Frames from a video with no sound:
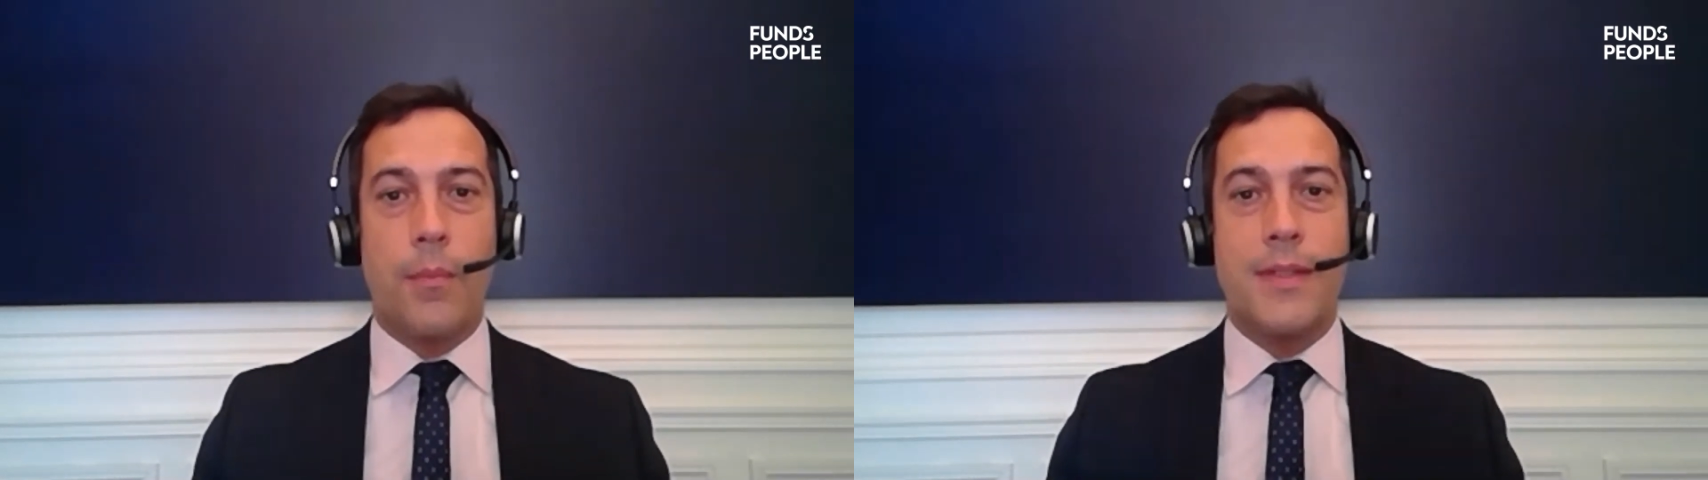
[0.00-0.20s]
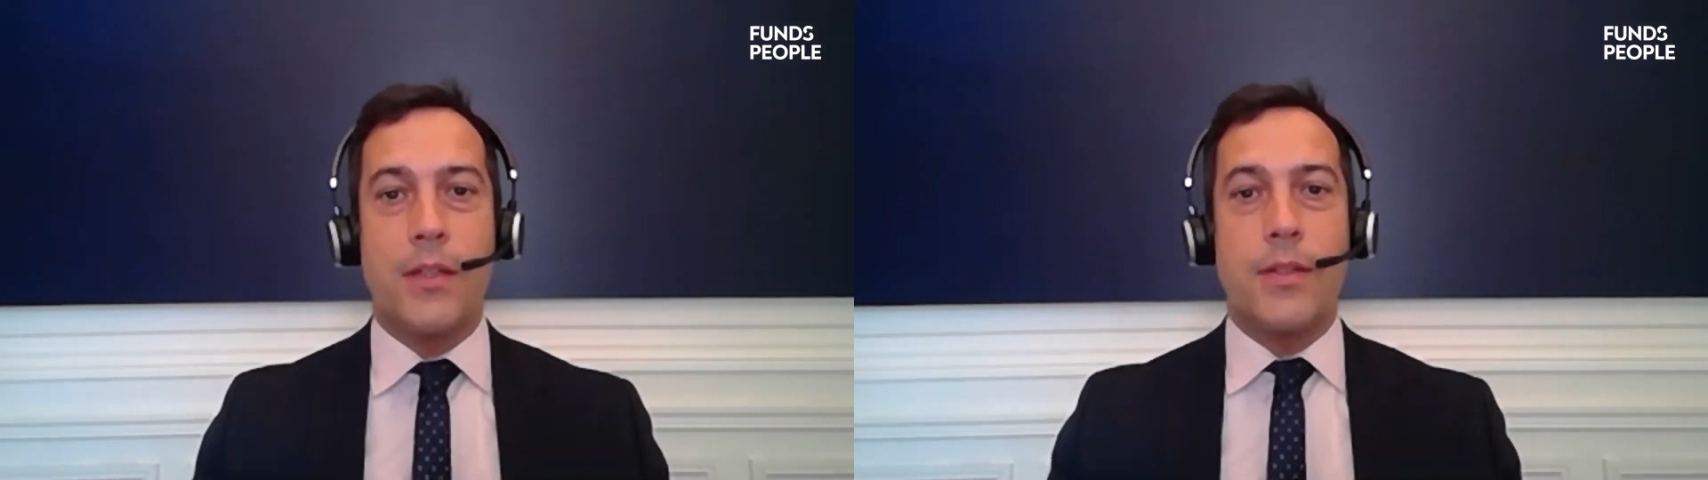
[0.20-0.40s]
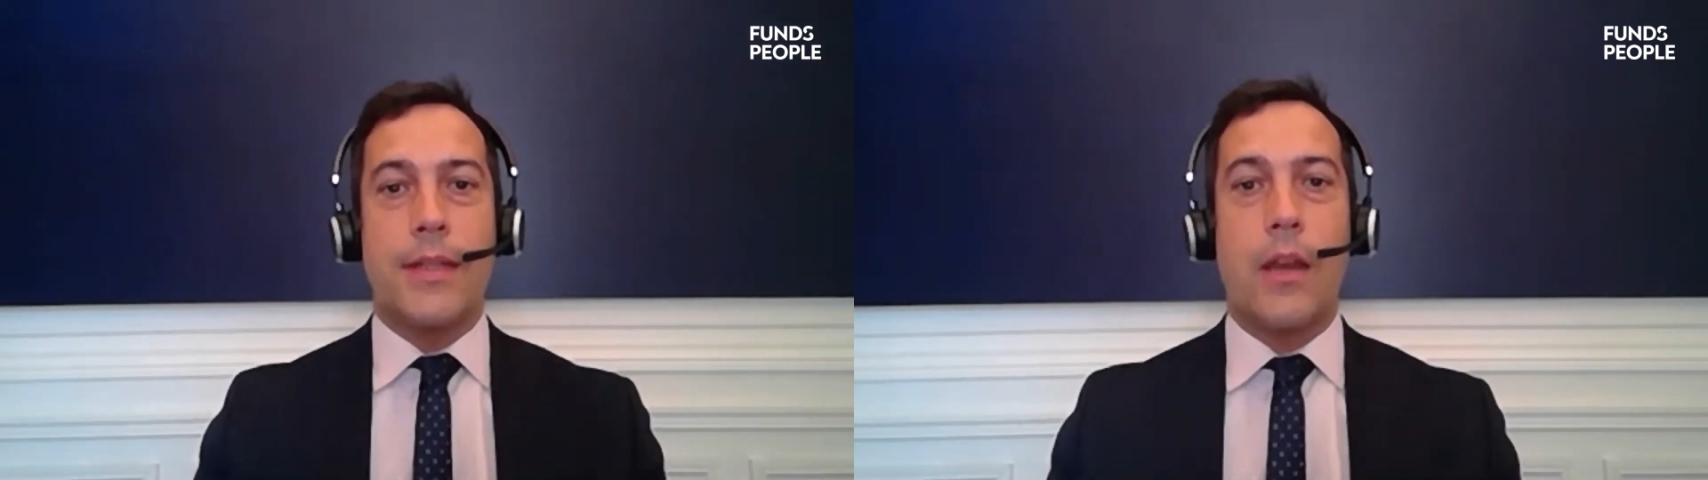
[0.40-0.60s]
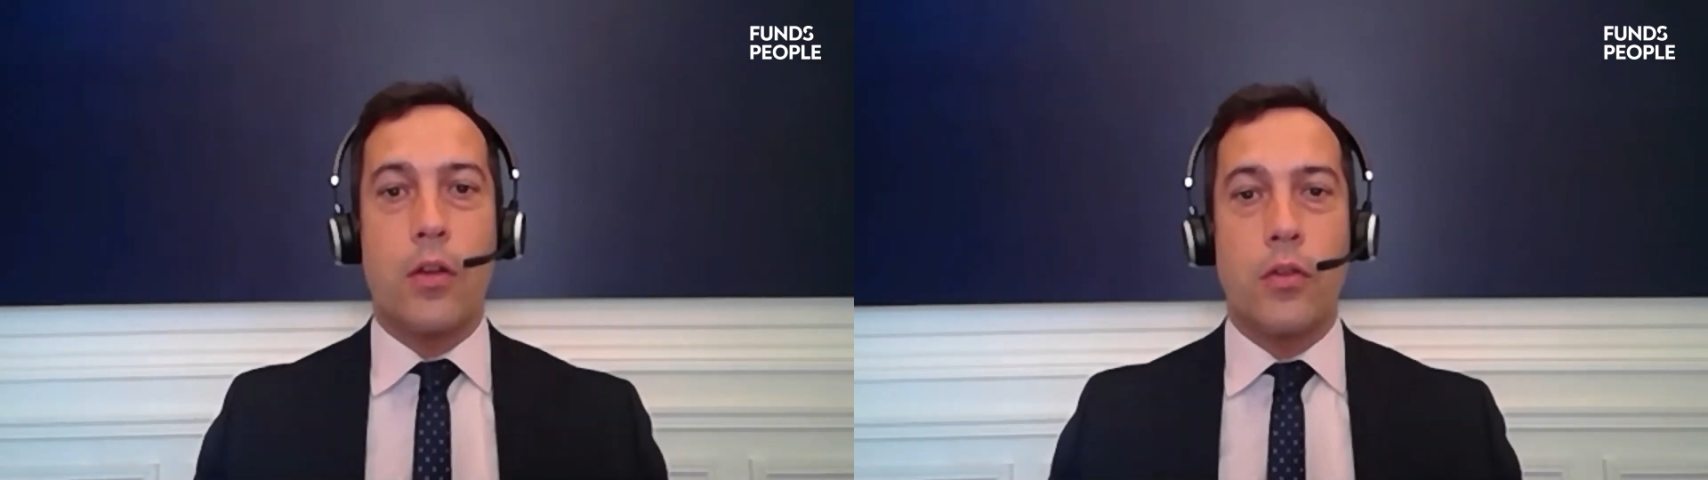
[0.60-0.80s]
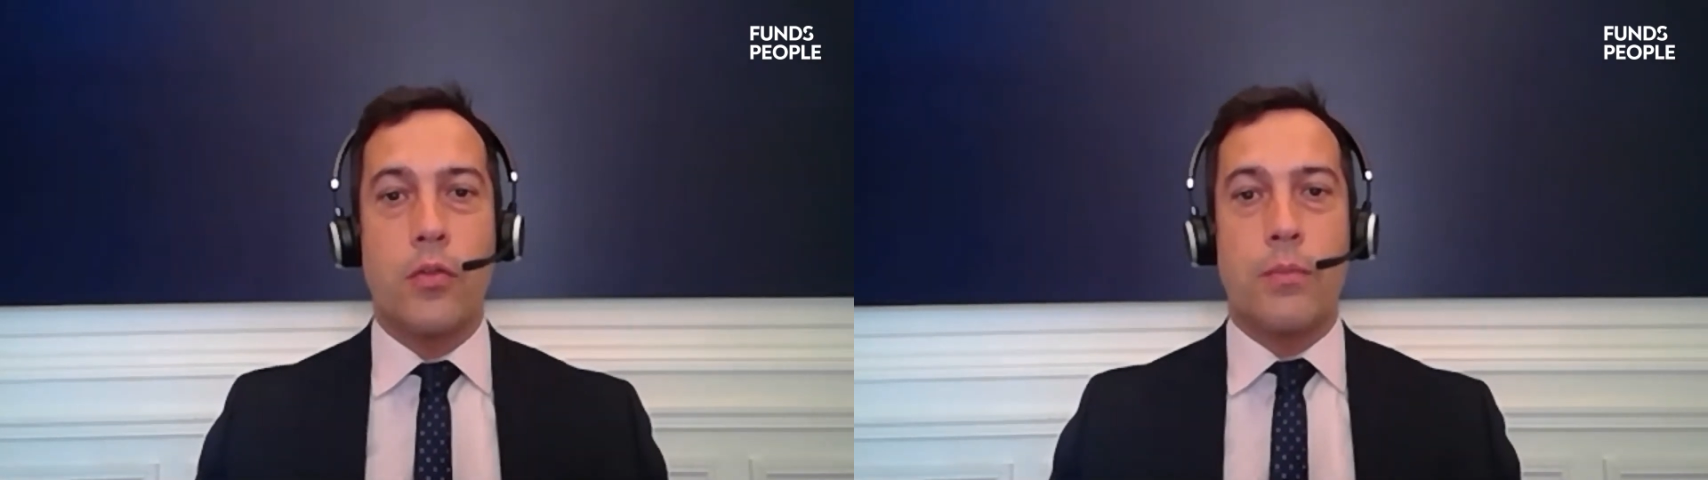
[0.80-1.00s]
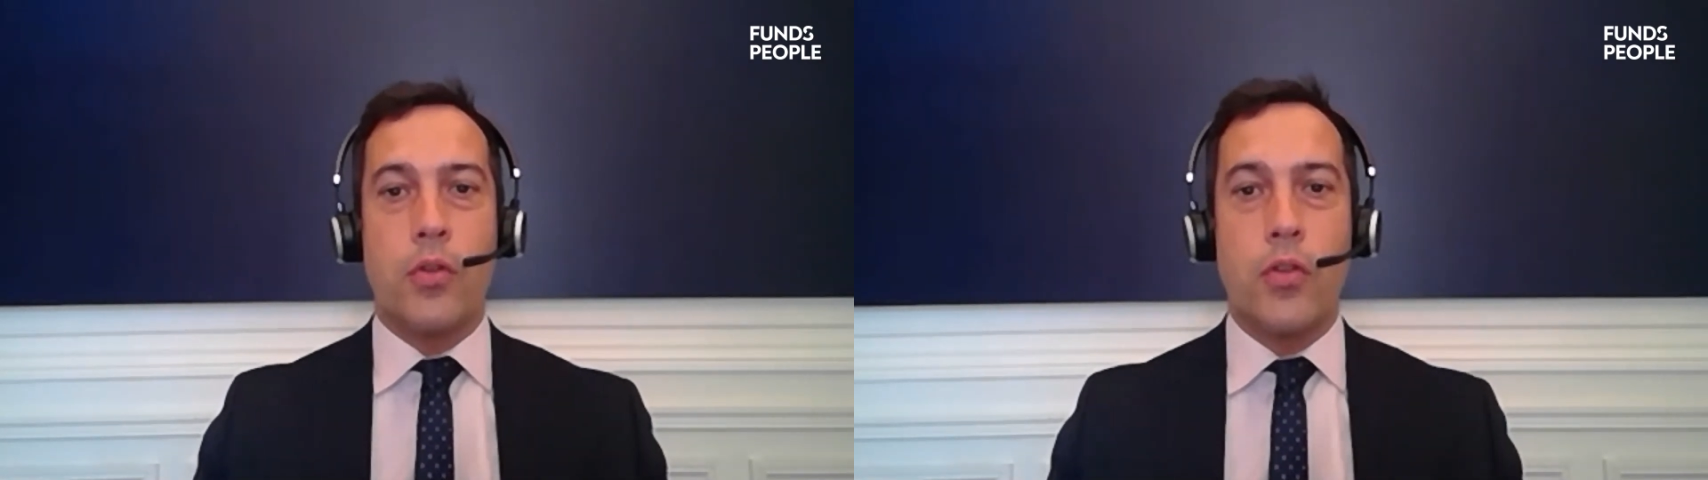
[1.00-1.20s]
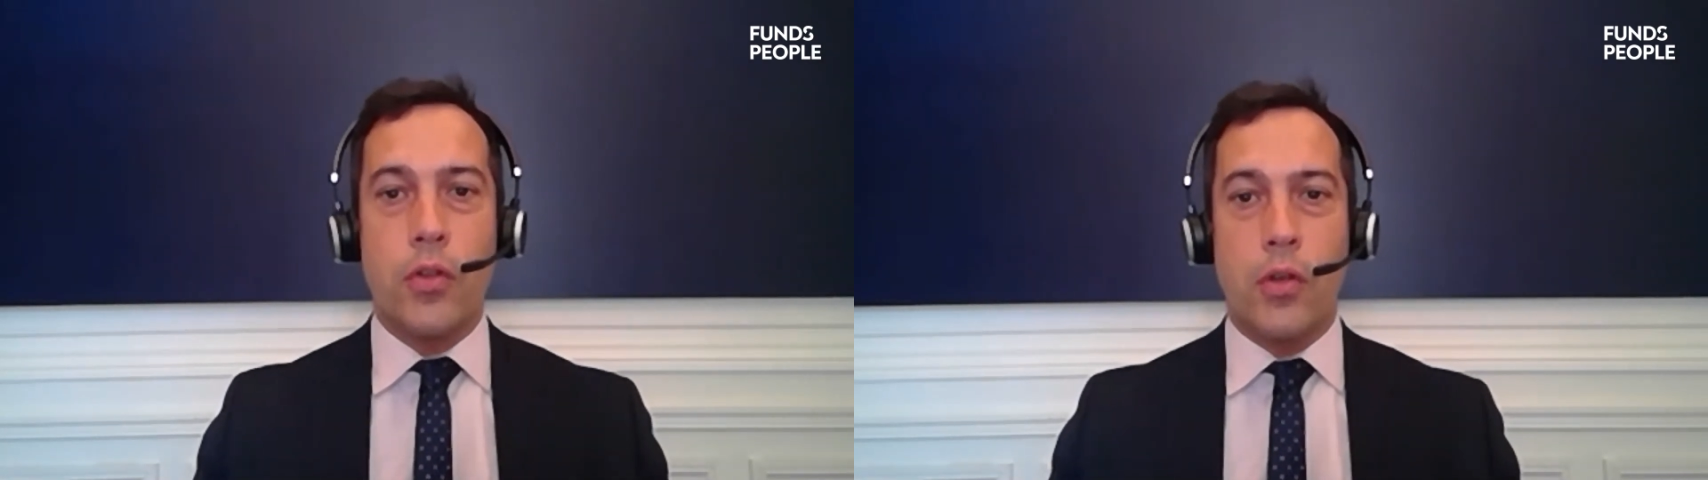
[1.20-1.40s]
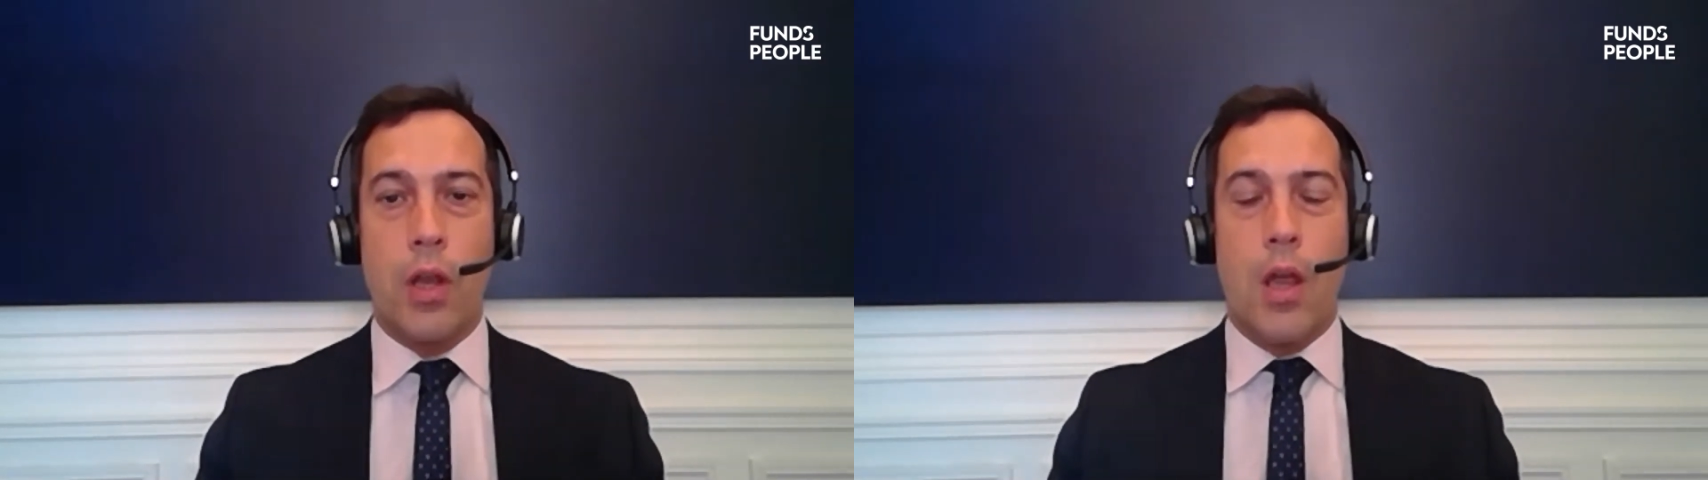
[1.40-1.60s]
the entire
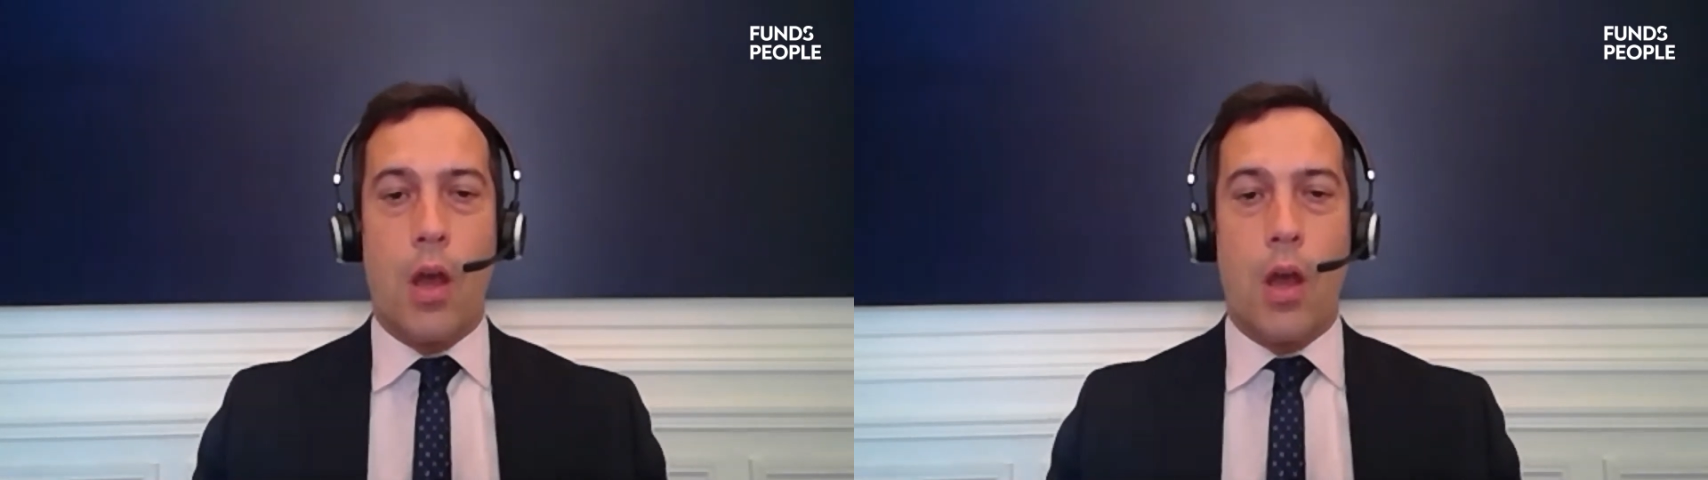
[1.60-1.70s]
contribution